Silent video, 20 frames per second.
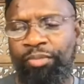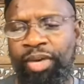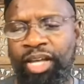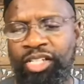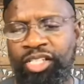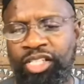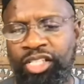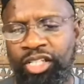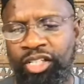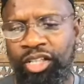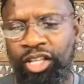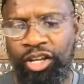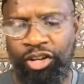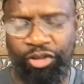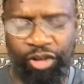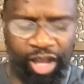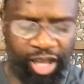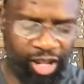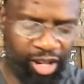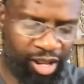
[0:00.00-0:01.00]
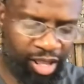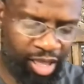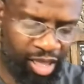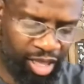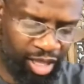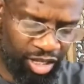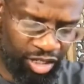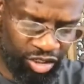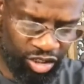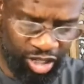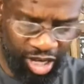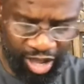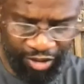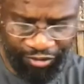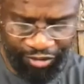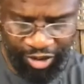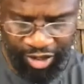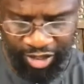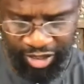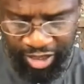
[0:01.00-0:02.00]
mentioned the great
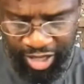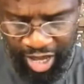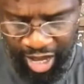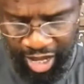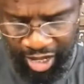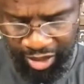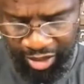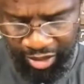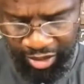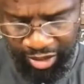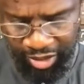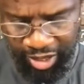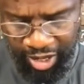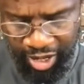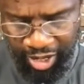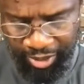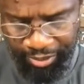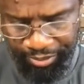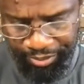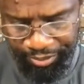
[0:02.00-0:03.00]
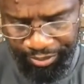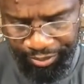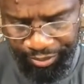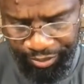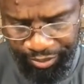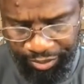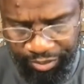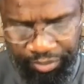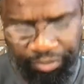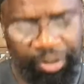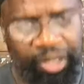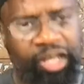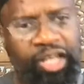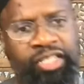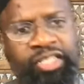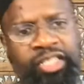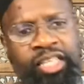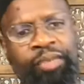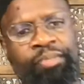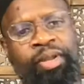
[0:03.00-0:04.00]
Shafi'i scholars. Now,
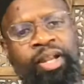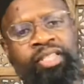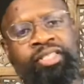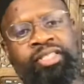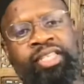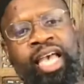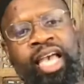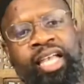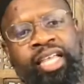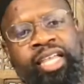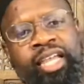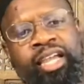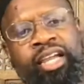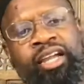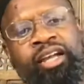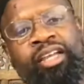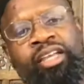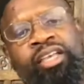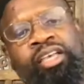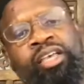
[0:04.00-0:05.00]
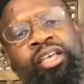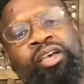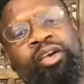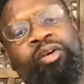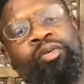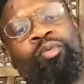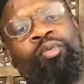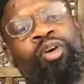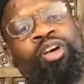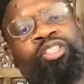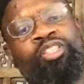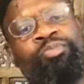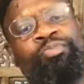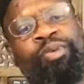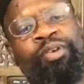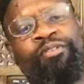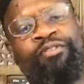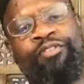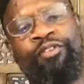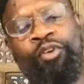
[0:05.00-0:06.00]
because Ibn Asakir was
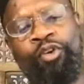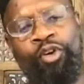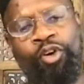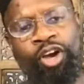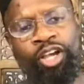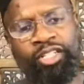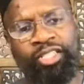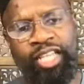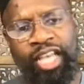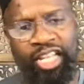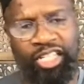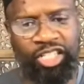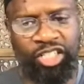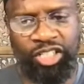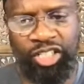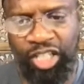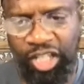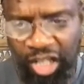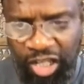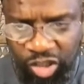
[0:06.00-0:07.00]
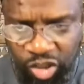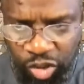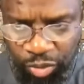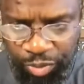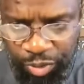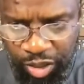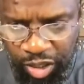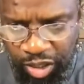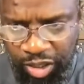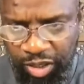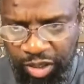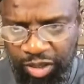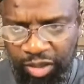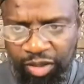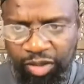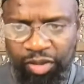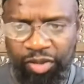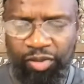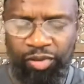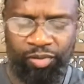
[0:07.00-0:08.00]
before Tajuddin al-Subki.
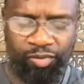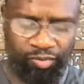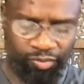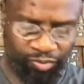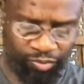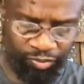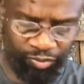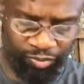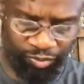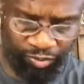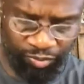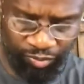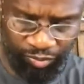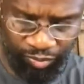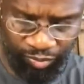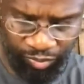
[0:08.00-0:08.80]
Mm.